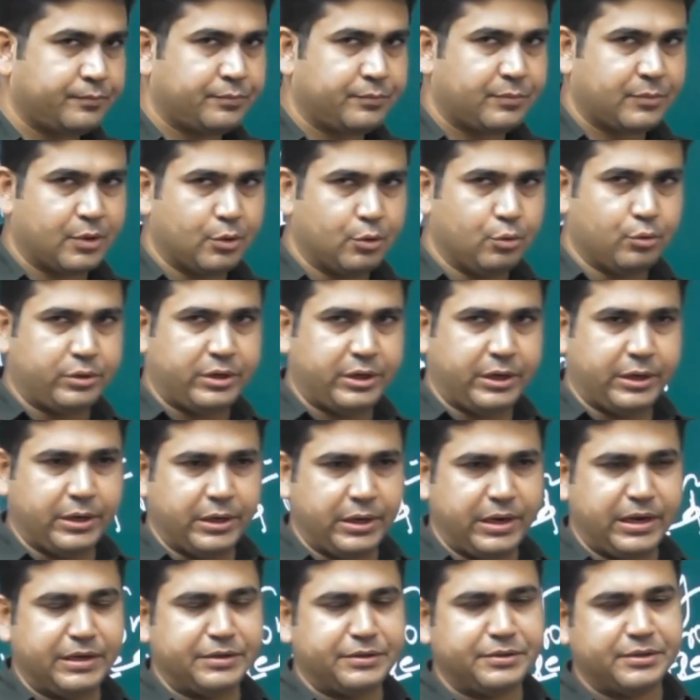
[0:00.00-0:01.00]
okay,
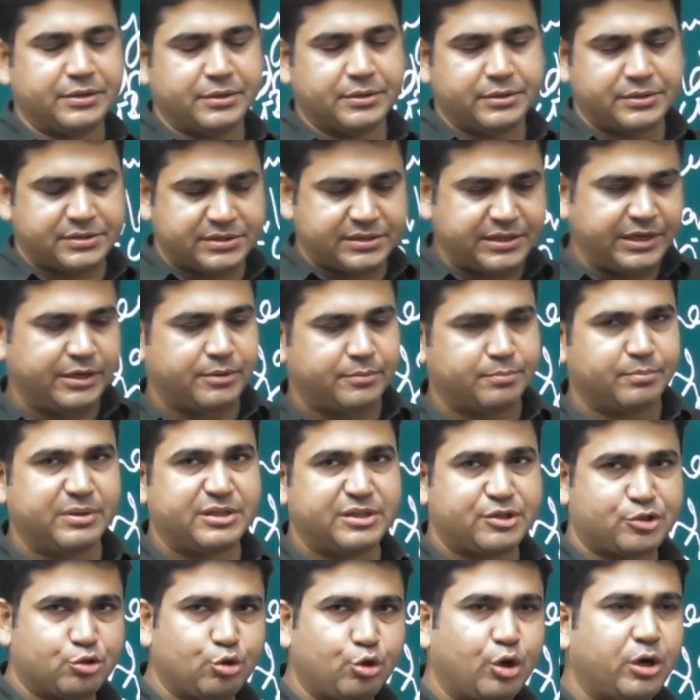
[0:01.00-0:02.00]
and the state
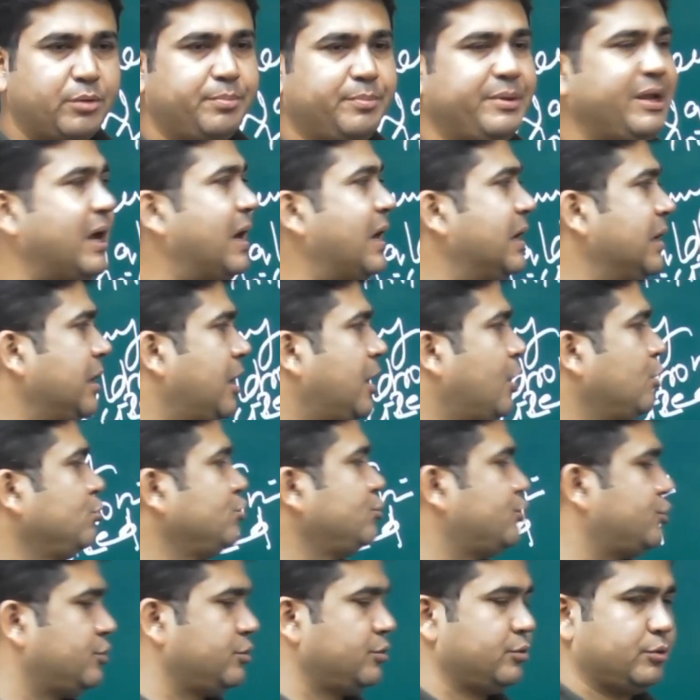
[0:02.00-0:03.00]
must not be allowed,
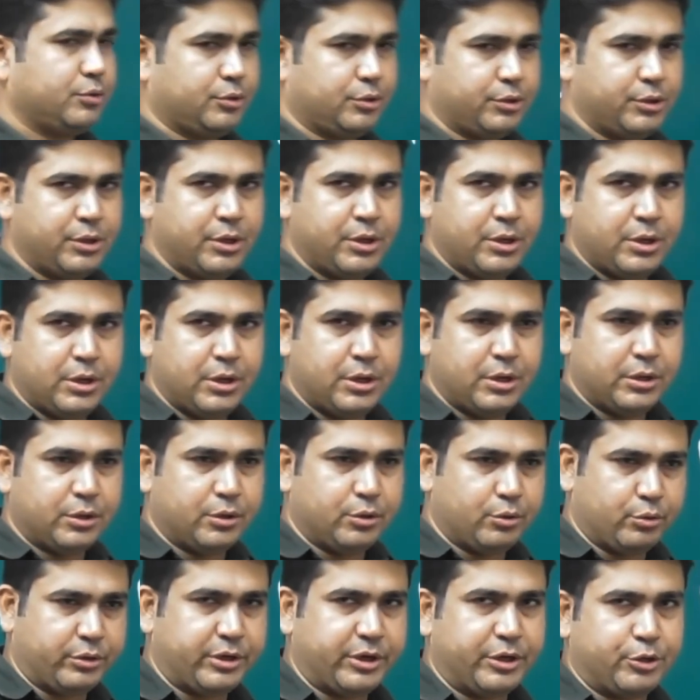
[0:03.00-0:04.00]

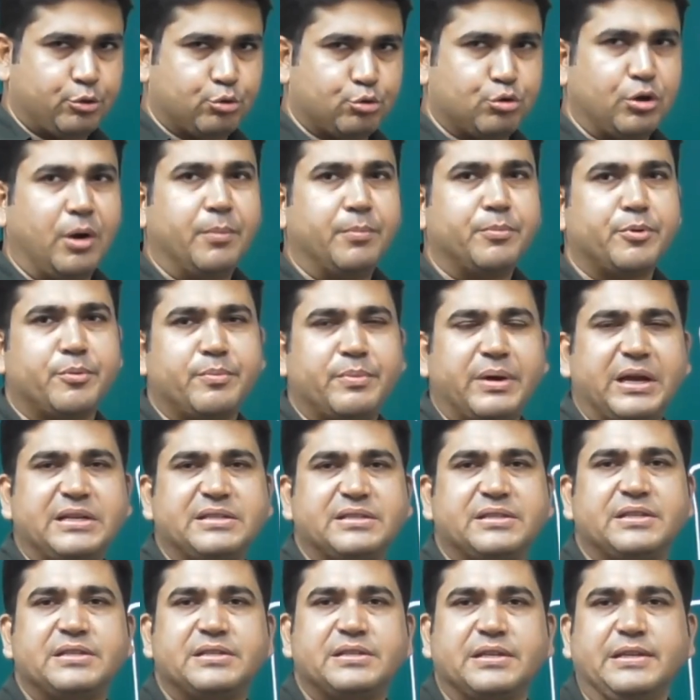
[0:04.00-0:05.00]
okay, to compromise
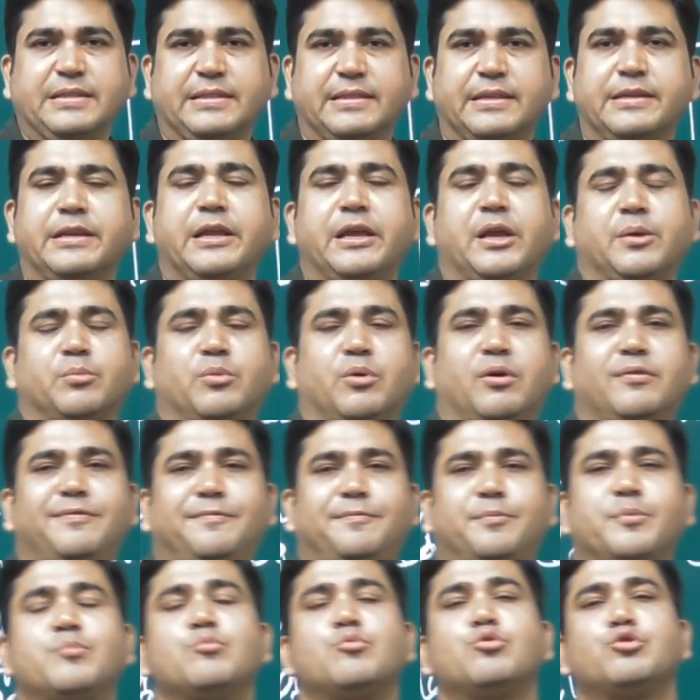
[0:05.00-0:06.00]
this in the name of
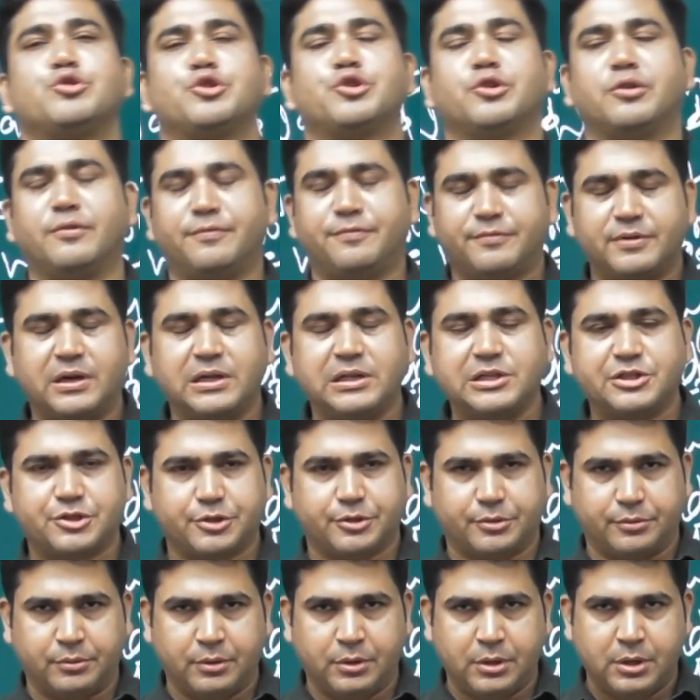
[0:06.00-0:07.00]
promotion of culture.
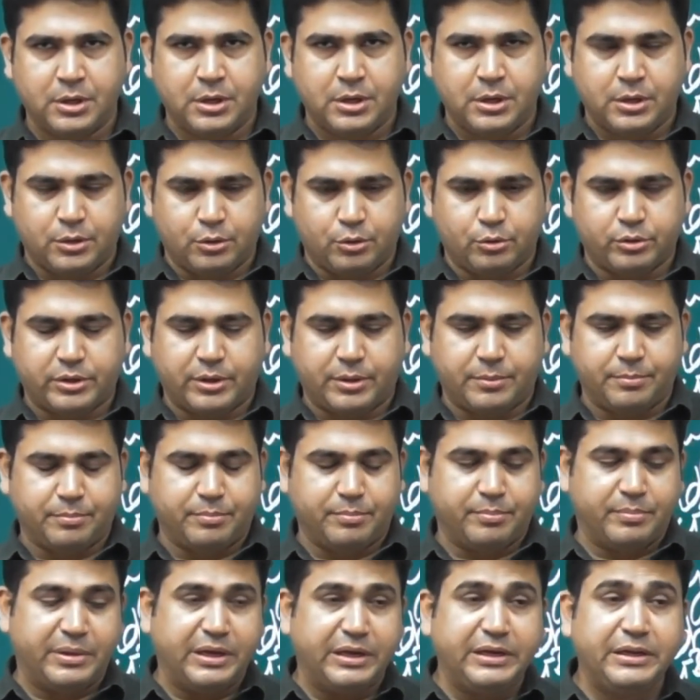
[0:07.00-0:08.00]
Okay,
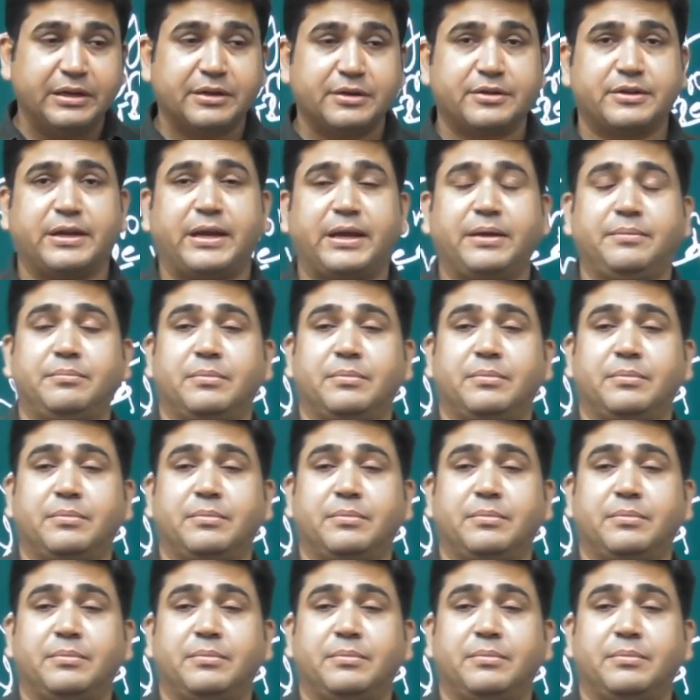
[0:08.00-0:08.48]
many a time